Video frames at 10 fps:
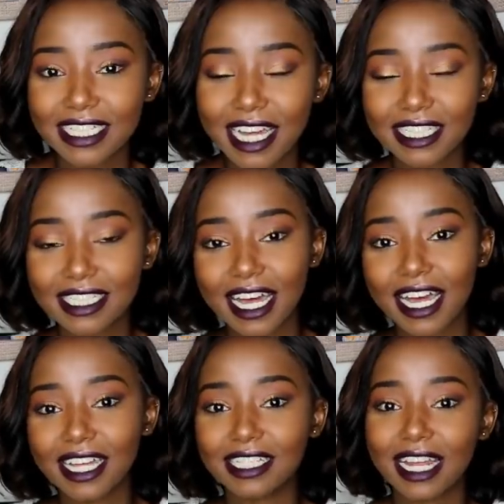
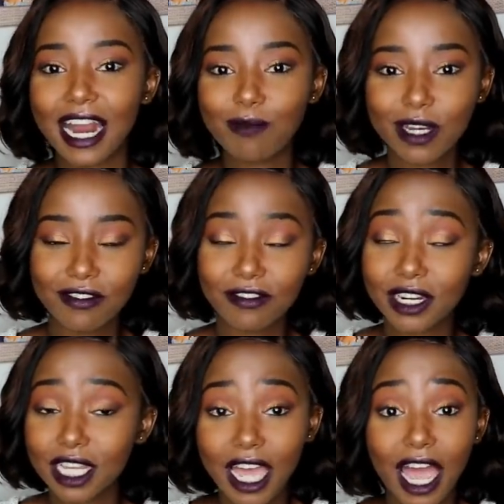sasa, salamu ni
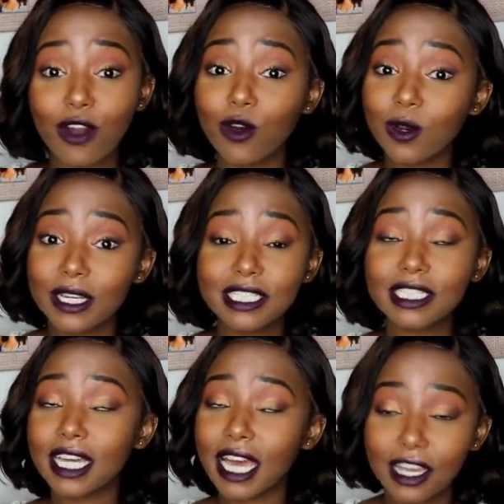free. I always
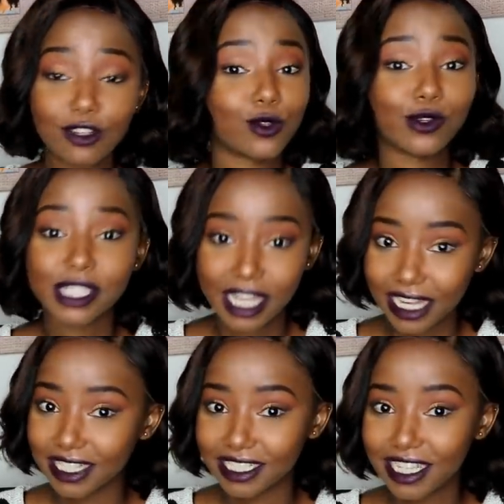say hi to those
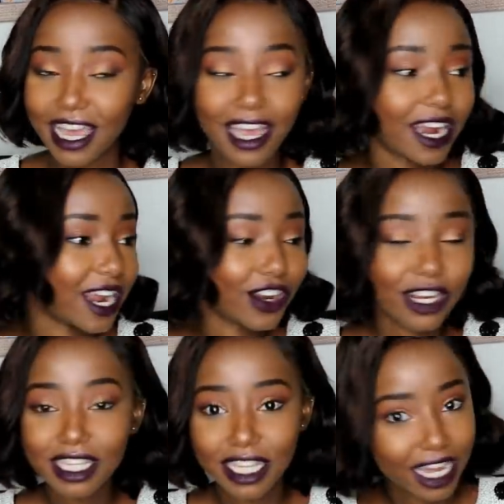guys, and I
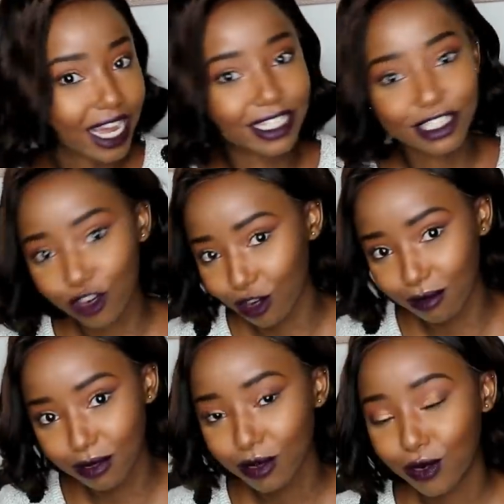don't think a
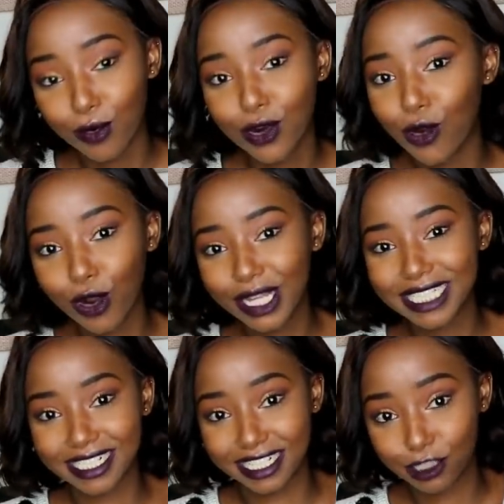snob would
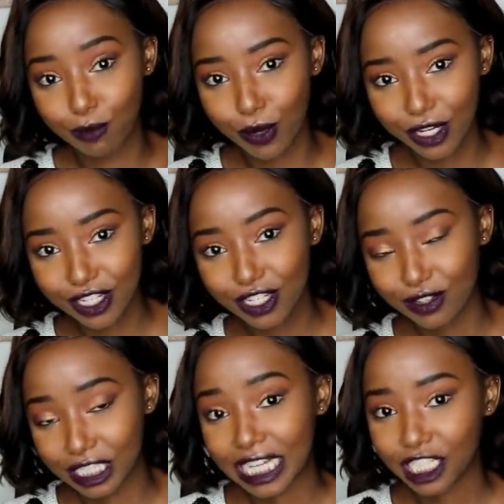always respond
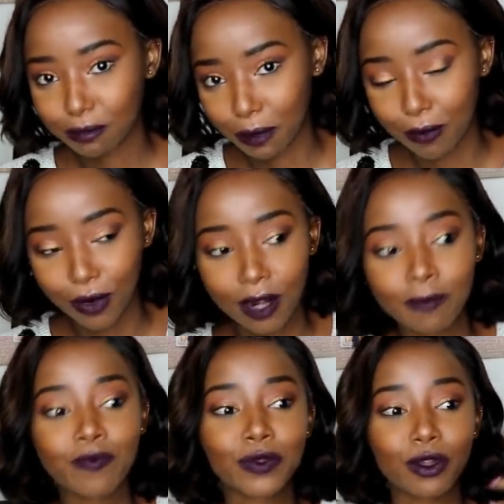to such people.
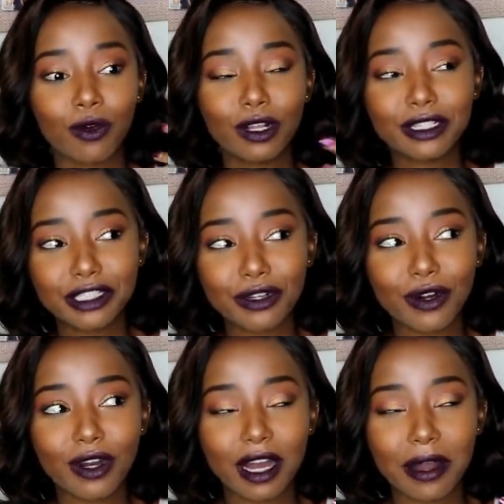
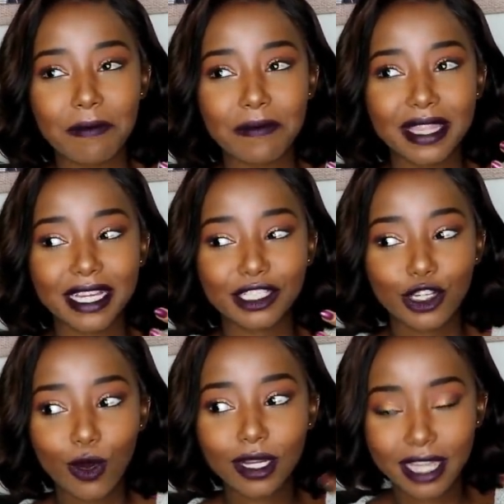Also, there's
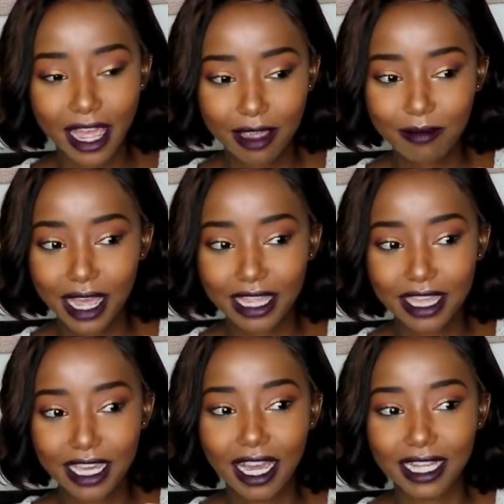no time I
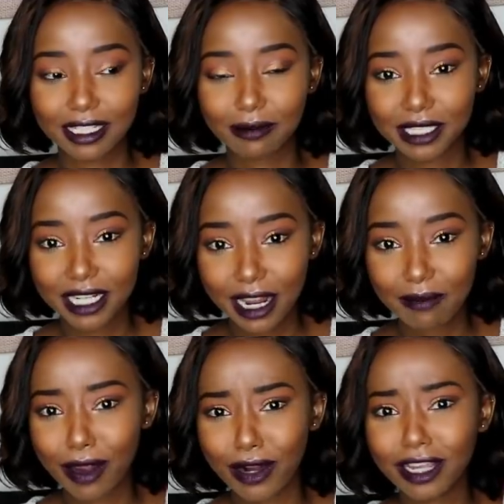think a
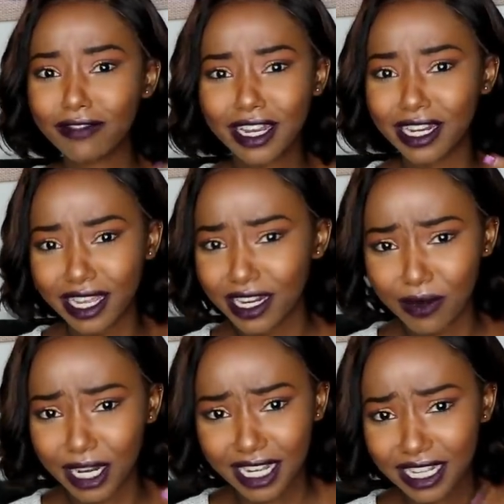subscriber or even
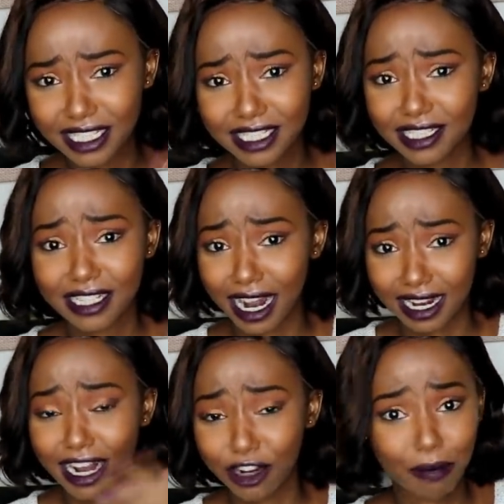anyone else, a
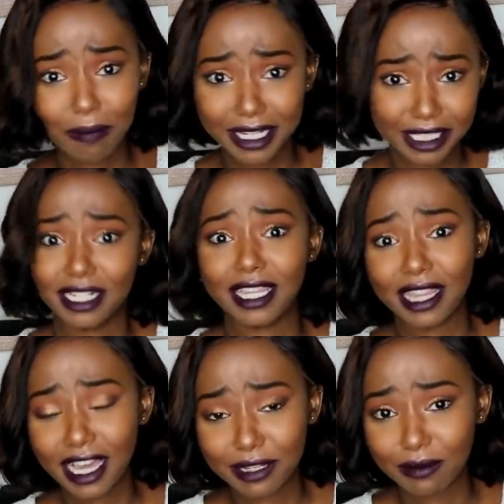random person in
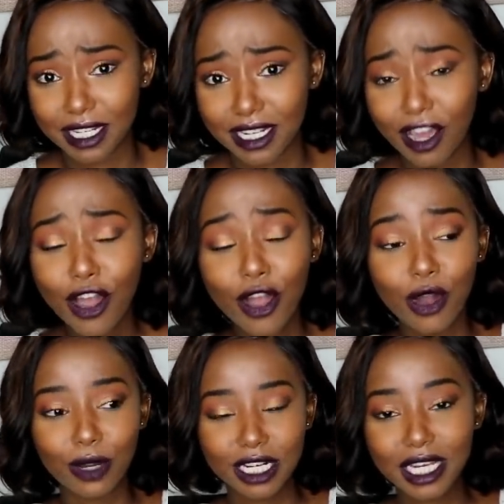that matter,
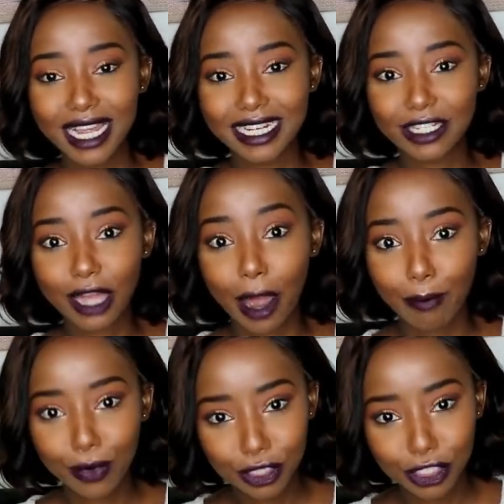will try and
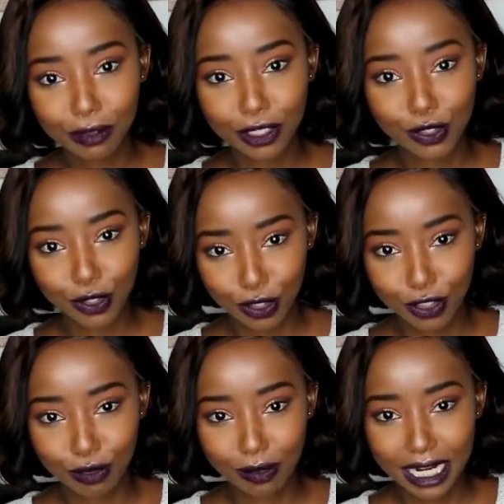approach me to talk
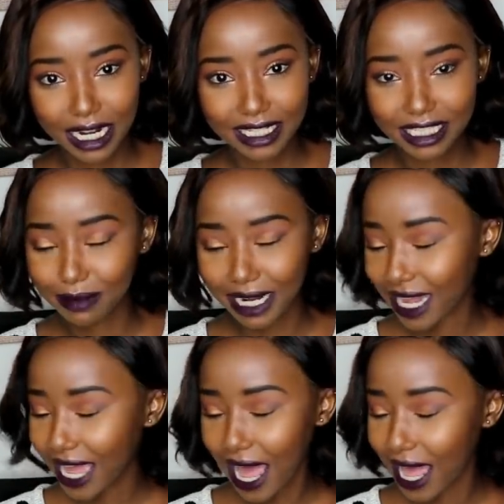to me, and I'll just be
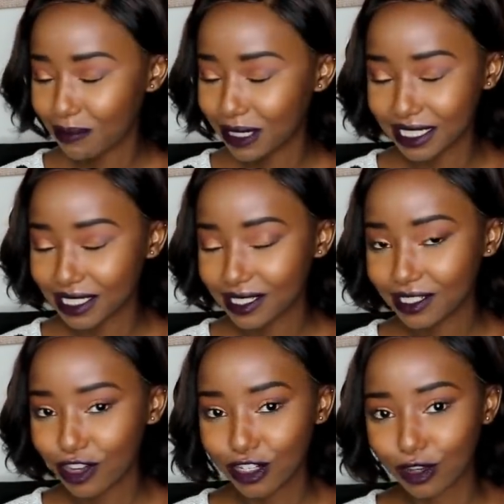like, please
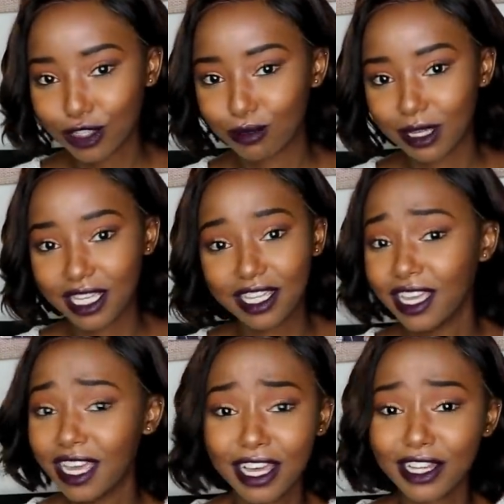don't talk to
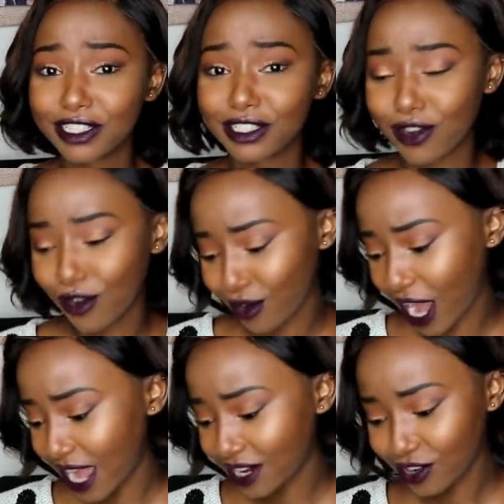me. So
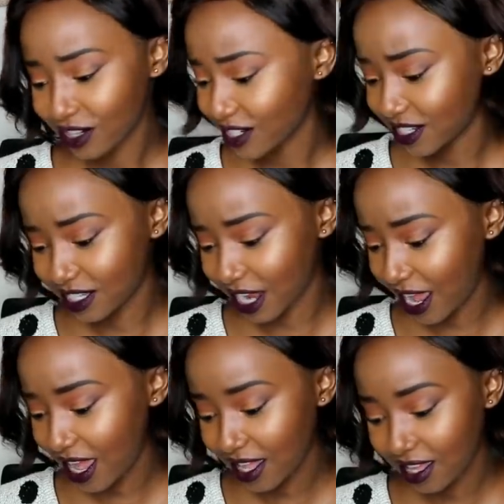I don't
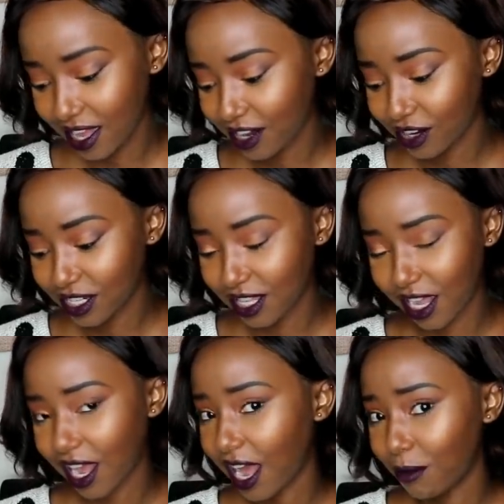
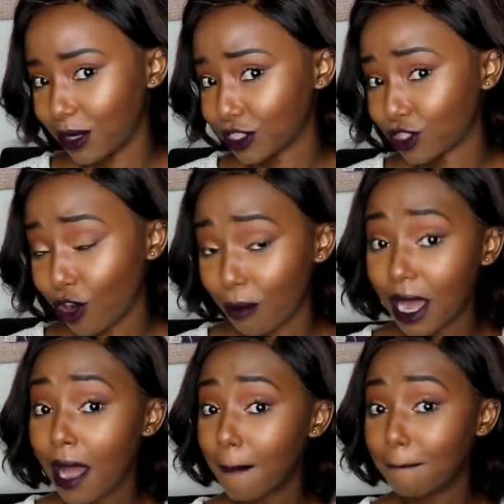think I'm a snob.
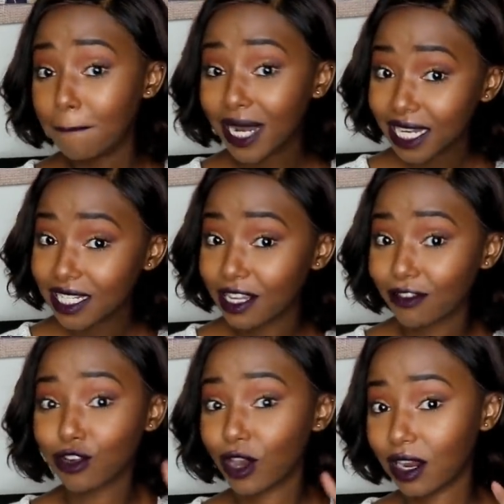But
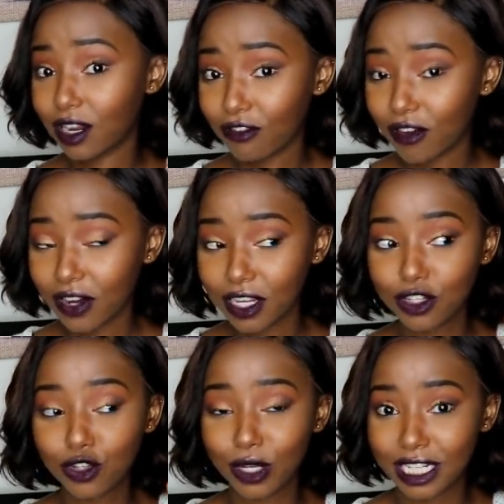if you are referring
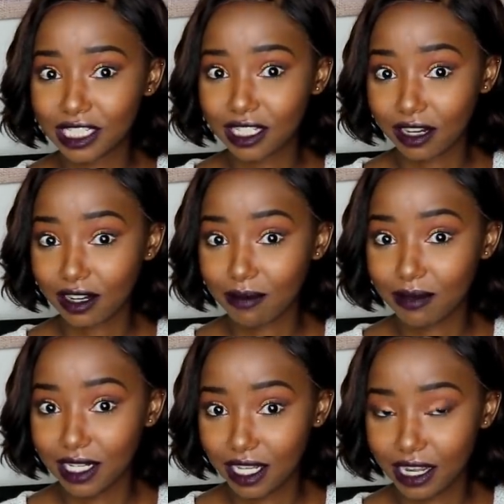to
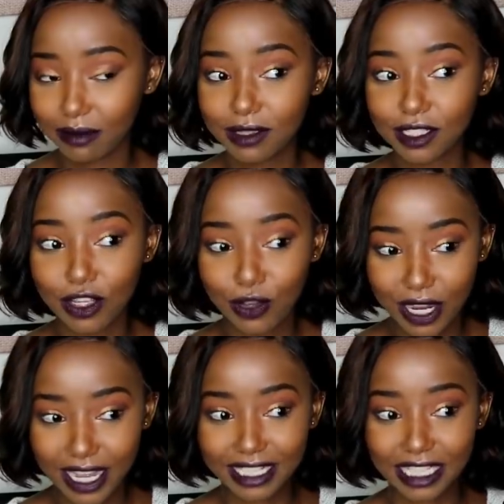Instagram DMs, you
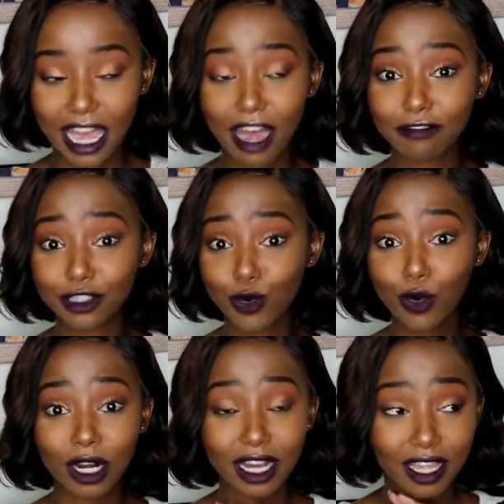guys, I have
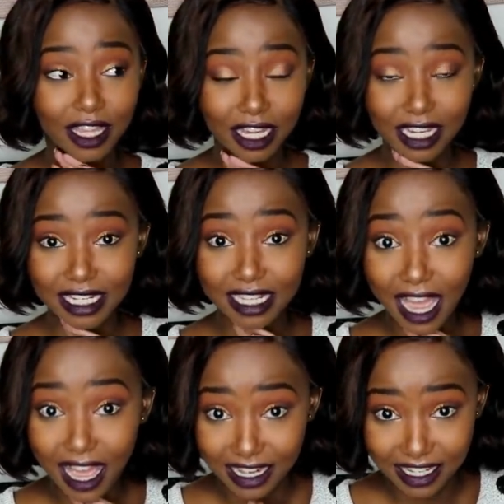school the
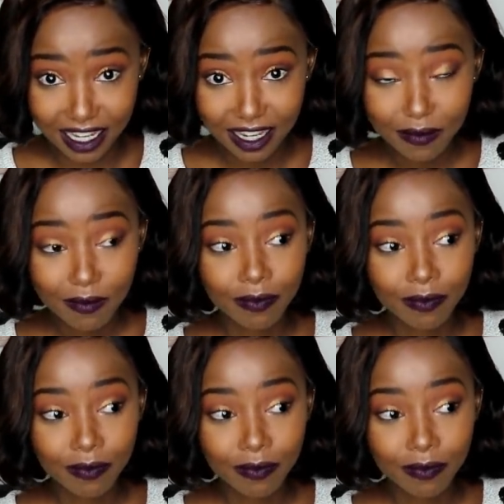entire day.